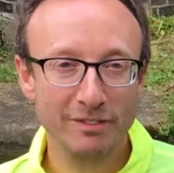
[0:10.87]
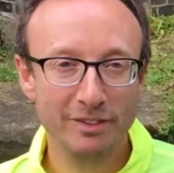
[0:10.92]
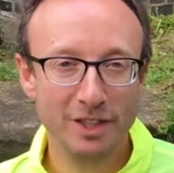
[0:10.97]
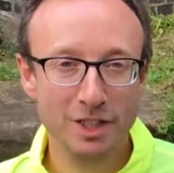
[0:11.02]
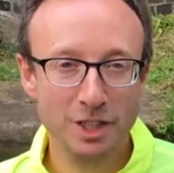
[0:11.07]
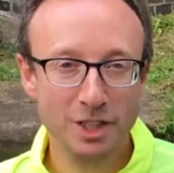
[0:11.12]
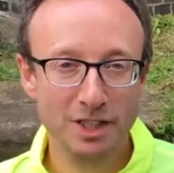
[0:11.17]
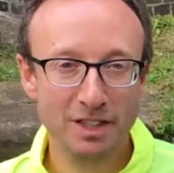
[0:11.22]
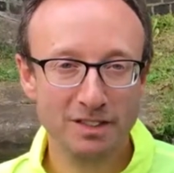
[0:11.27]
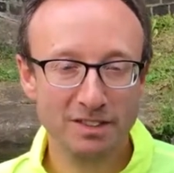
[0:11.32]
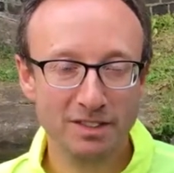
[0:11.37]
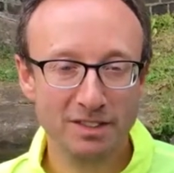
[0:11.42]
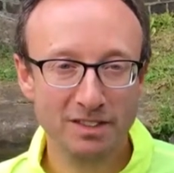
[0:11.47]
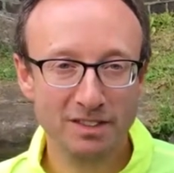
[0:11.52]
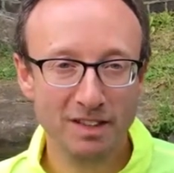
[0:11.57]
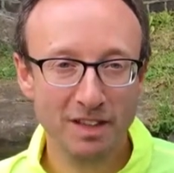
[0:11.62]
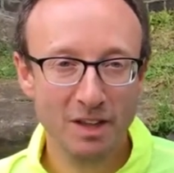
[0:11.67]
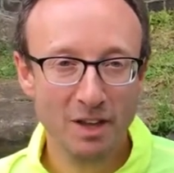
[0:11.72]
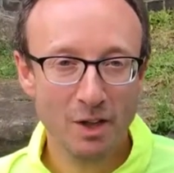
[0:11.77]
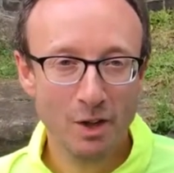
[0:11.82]
in Jesus.
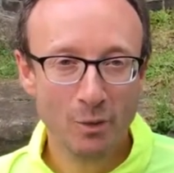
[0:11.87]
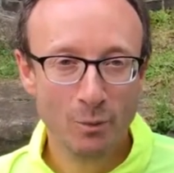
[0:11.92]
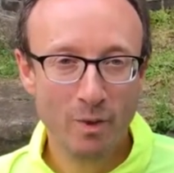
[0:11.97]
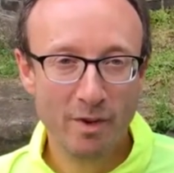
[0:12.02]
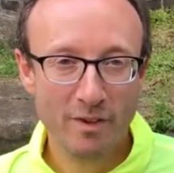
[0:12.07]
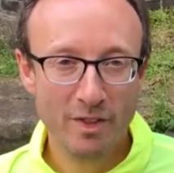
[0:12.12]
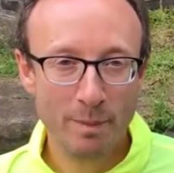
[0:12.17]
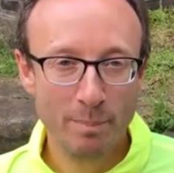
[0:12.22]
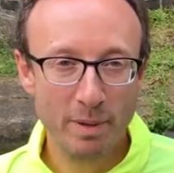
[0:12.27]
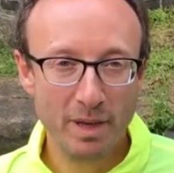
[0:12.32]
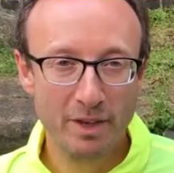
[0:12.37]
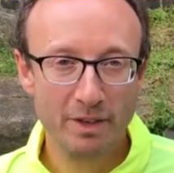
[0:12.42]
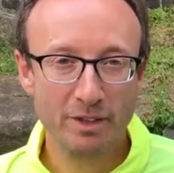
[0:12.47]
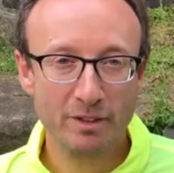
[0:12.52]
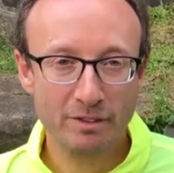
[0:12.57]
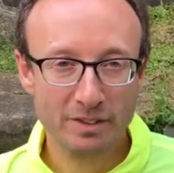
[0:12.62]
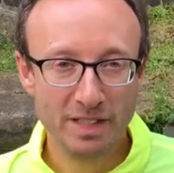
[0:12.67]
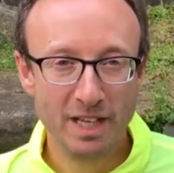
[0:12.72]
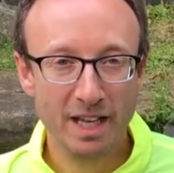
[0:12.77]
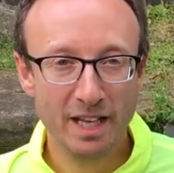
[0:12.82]
We're in the period
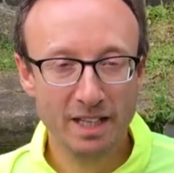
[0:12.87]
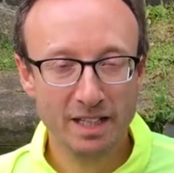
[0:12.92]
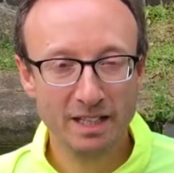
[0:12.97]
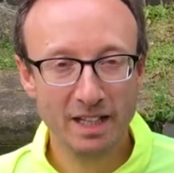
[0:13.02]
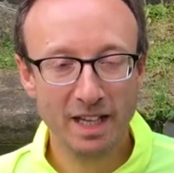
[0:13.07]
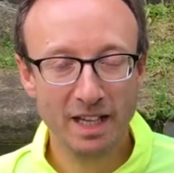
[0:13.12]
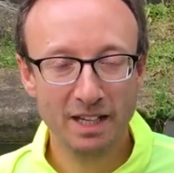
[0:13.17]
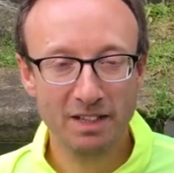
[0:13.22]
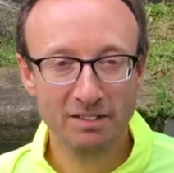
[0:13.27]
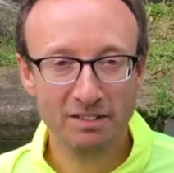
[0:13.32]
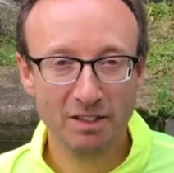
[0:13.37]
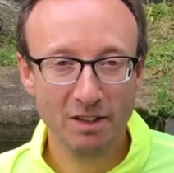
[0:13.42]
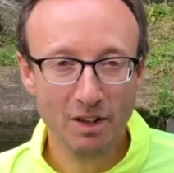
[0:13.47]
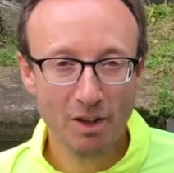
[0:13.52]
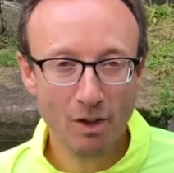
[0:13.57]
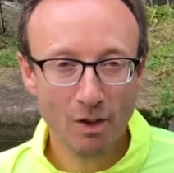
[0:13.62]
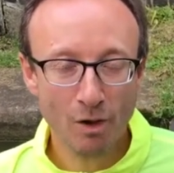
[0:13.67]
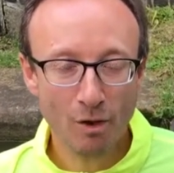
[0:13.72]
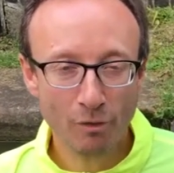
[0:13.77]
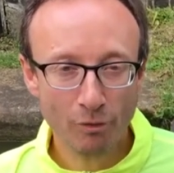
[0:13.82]
of 10 days
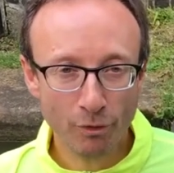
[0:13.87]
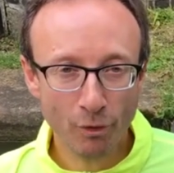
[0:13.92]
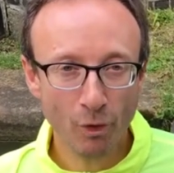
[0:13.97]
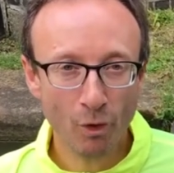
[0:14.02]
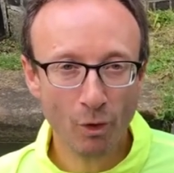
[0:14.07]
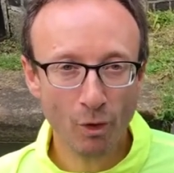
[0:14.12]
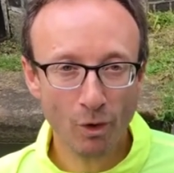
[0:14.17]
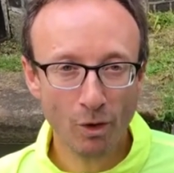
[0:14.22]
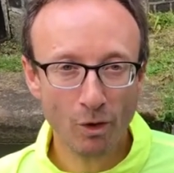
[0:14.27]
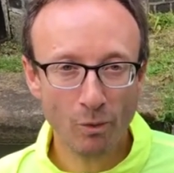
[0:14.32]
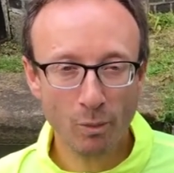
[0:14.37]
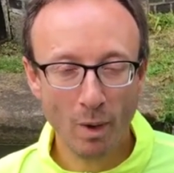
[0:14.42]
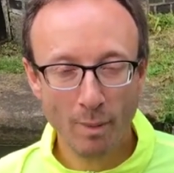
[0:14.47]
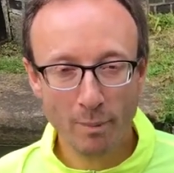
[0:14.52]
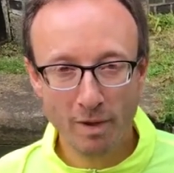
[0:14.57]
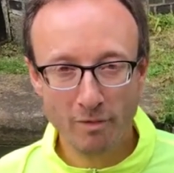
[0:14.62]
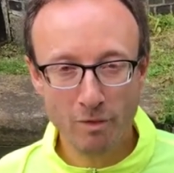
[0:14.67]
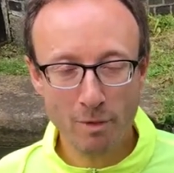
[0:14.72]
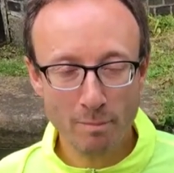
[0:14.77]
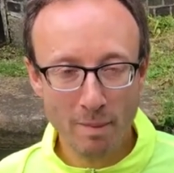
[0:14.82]
of war when
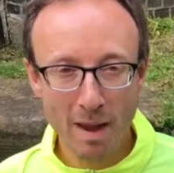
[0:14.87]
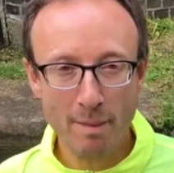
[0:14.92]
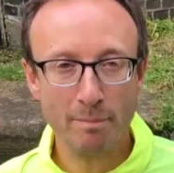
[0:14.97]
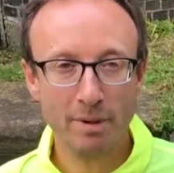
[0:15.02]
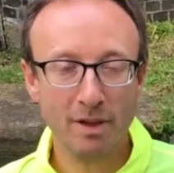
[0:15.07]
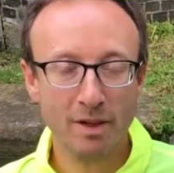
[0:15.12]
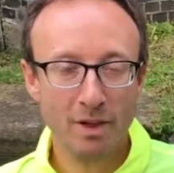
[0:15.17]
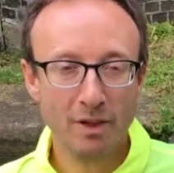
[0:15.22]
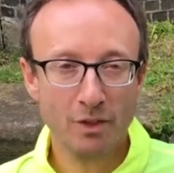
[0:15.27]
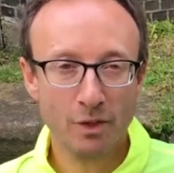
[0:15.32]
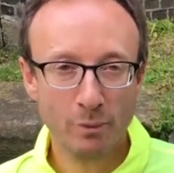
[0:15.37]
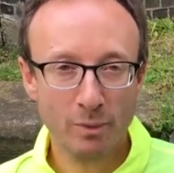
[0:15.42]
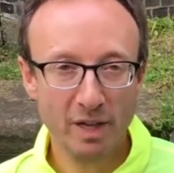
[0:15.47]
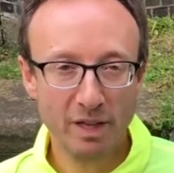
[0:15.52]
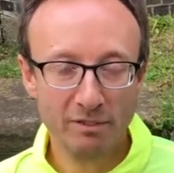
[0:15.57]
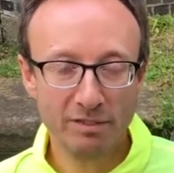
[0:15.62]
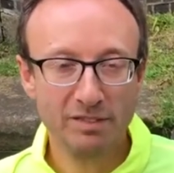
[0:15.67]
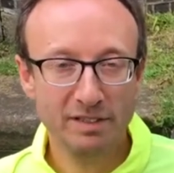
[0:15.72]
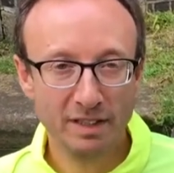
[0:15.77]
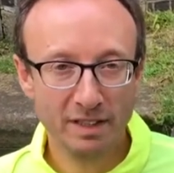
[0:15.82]
we remember that we
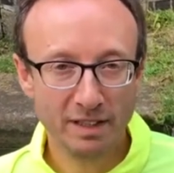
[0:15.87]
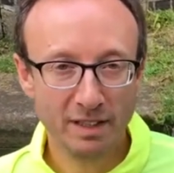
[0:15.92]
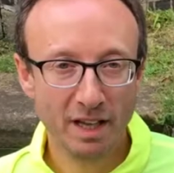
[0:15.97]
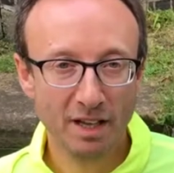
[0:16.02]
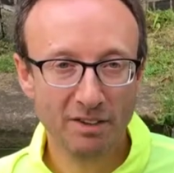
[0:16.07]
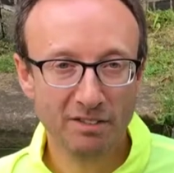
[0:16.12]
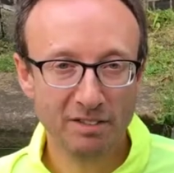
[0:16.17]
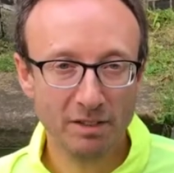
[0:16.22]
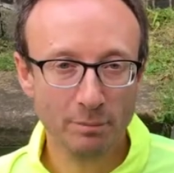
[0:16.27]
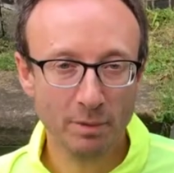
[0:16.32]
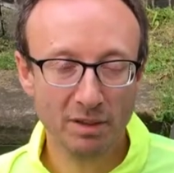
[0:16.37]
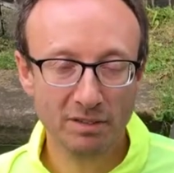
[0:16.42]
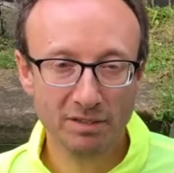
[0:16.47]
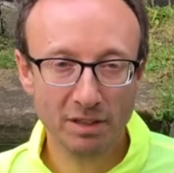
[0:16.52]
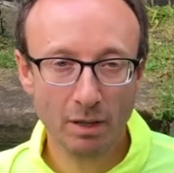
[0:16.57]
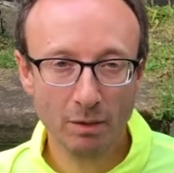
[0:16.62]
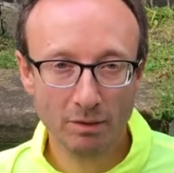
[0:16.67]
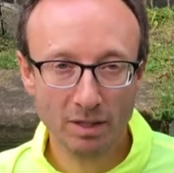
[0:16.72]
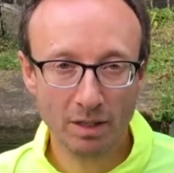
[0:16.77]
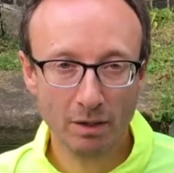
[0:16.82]
have sinned against the most
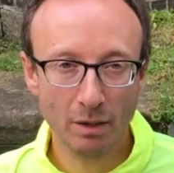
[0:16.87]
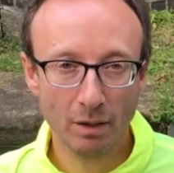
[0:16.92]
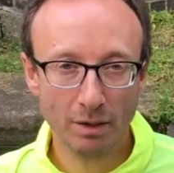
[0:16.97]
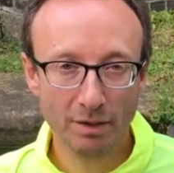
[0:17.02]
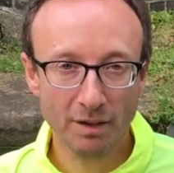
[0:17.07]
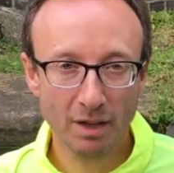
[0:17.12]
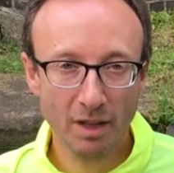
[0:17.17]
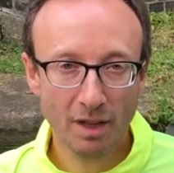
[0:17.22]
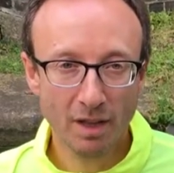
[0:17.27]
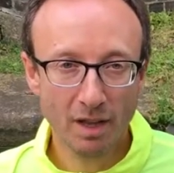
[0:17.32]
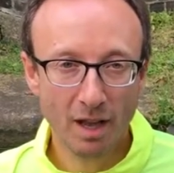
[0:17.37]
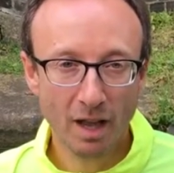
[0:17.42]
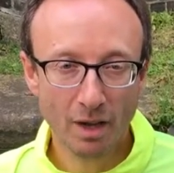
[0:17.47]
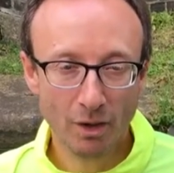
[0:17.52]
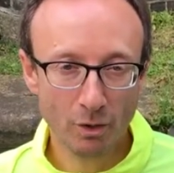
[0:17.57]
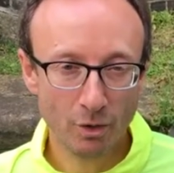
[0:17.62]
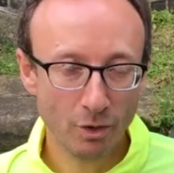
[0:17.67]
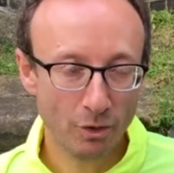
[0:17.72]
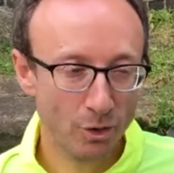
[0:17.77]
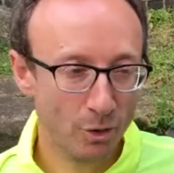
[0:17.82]
holy God. I
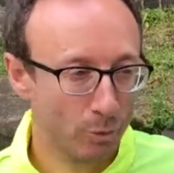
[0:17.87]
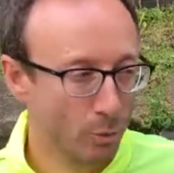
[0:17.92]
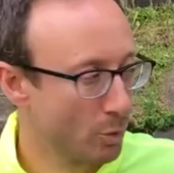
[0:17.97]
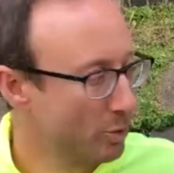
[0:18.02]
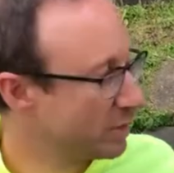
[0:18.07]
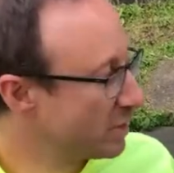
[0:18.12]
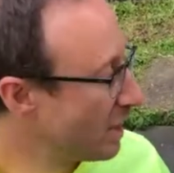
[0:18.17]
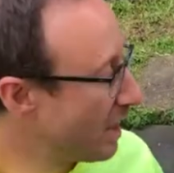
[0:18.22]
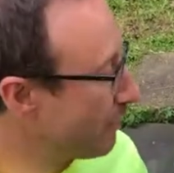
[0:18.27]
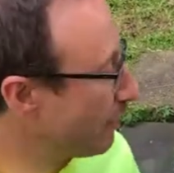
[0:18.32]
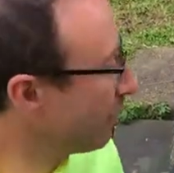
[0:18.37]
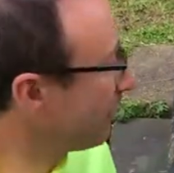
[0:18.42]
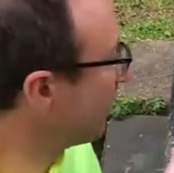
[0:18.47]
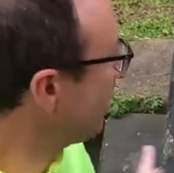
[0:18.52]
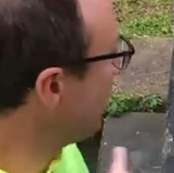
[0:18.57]
look at the water levels